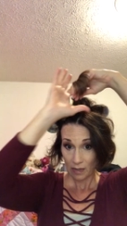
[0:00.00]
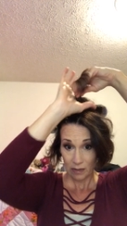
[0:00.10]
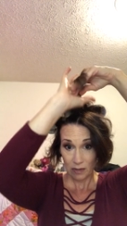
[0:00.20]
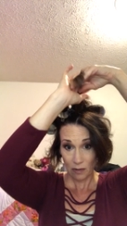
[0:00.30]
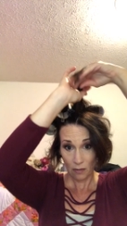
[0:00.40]

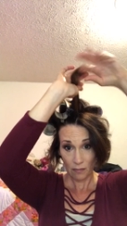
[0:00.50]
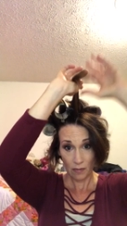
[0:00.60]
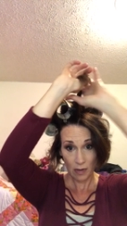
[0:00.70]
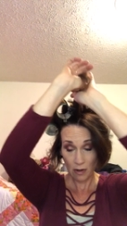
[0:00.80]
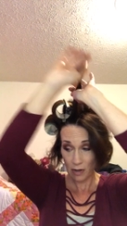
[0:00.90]
So
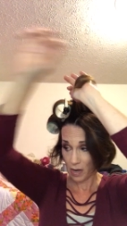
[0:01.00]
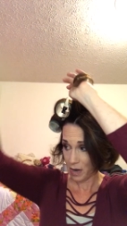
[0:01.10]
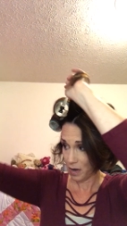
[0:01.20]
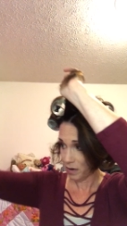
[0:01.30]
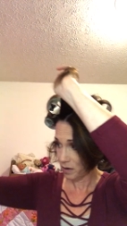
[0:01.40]
there
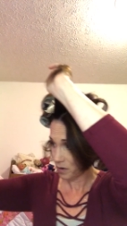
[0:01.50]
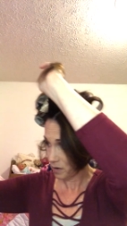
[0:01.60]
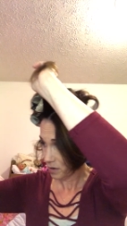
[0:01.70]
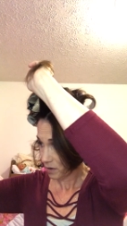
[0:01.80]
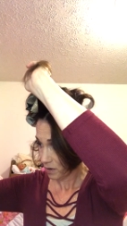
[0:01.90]
again,
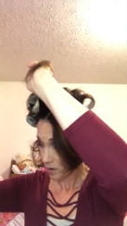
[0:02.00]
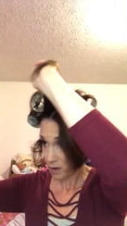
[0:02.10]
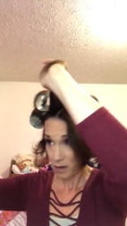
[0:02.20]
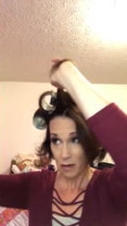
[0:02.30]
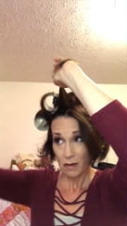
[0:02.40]

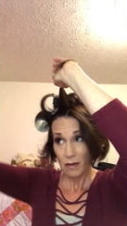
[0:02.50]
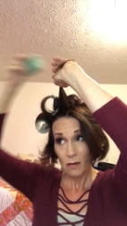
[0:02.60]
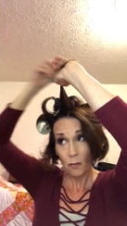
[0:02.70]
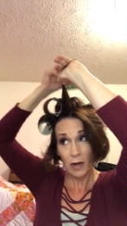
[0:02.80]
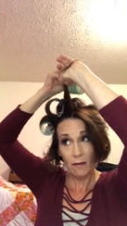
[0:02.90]

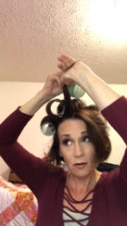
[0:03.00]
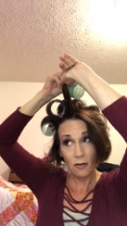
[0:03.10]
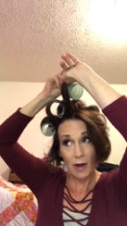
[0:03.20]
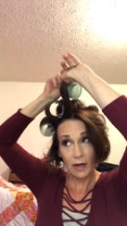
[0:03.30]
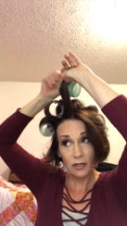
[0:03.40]
whatever
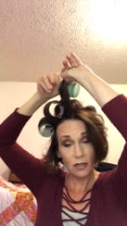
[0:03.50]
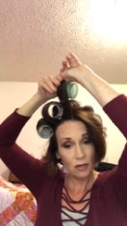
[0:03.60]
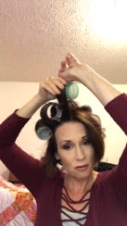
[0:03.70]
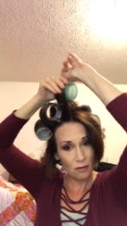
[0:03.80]
direction,